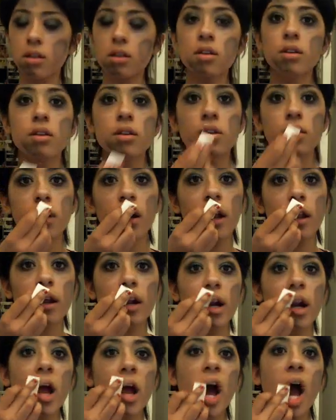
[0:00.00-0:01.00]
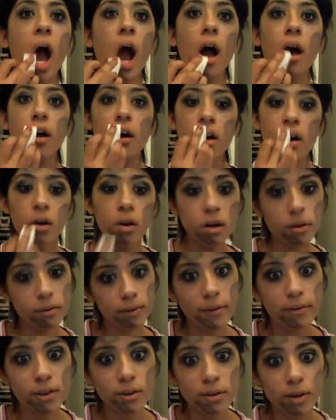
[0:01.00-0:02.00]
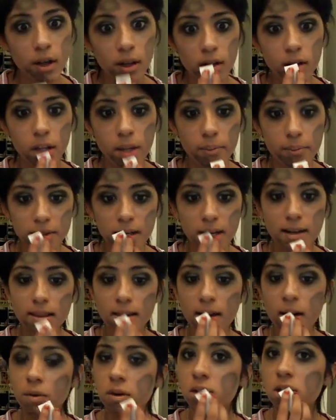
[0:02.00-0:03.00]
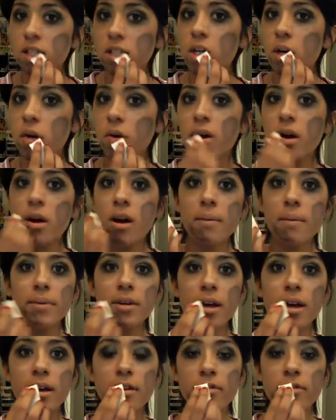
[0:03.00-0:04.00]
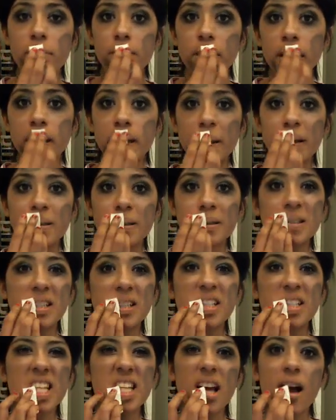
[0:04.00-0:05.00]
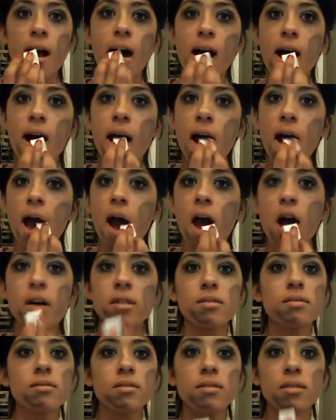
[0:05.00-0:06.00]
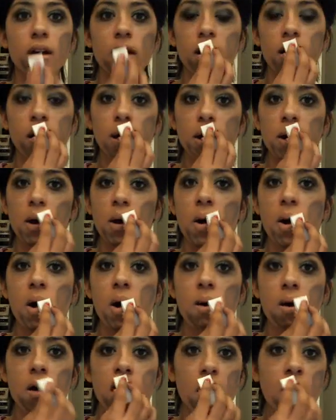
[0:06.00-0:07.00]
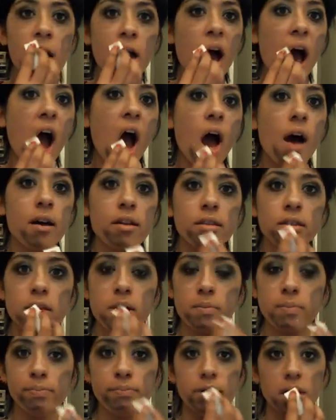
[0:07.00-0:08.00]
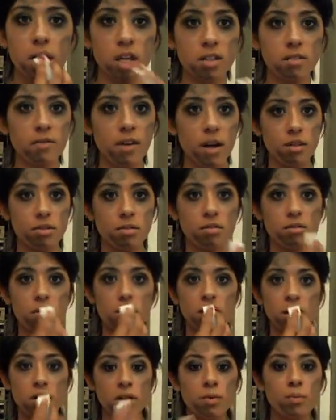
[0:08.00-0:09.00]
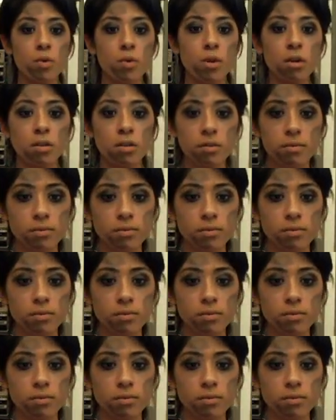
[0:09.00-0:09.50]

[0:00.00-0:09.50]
Nude color. Or if you have a nude color lipstick, that works too. But not everybody does, since it's not the biggest fashion trend anymore.